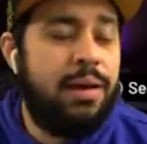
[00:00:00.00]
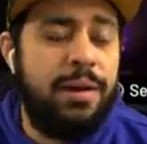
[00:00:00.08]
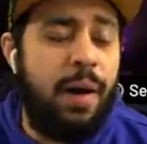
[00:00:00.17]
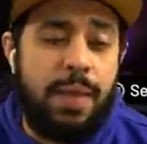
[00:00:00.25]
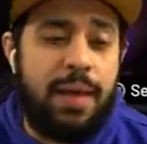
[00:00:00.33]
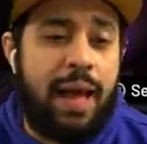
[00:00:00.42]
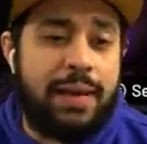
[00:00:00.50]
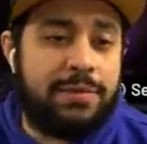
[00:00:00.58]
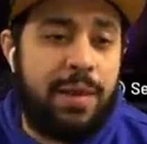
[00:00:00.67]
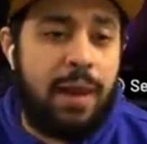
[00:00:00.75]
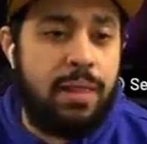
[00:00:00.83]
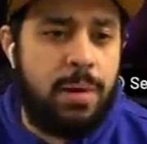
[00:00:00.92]
Nothing has
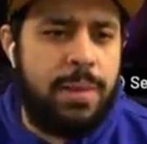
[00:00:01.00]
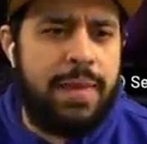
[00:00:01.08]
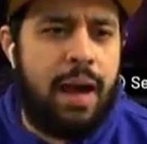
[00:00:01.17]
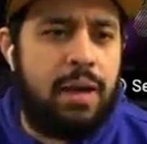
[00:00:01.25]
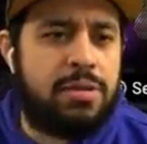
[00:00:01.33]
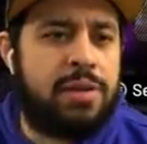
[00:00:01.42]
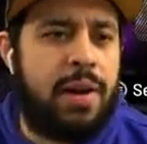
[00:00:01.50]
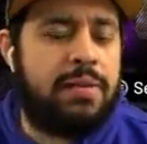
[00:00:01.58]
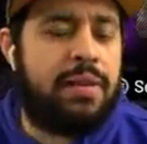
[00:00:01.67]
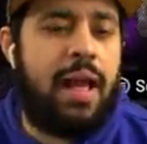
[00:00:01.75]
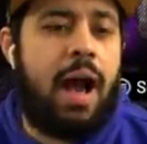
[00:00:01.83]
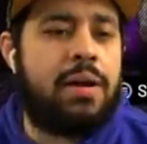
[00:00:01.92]
value in the auction house.
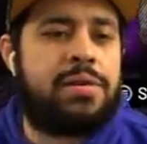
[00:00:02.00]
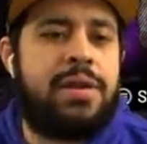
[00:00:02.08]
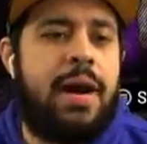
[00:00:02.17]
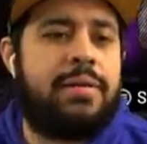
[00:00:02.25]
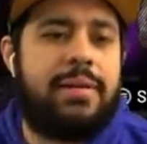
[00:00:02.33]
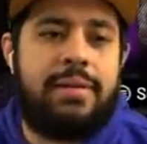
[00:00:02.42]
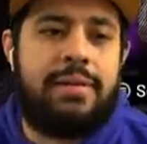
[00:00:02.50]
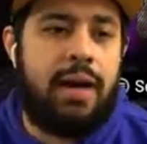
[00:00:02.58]
The auction house is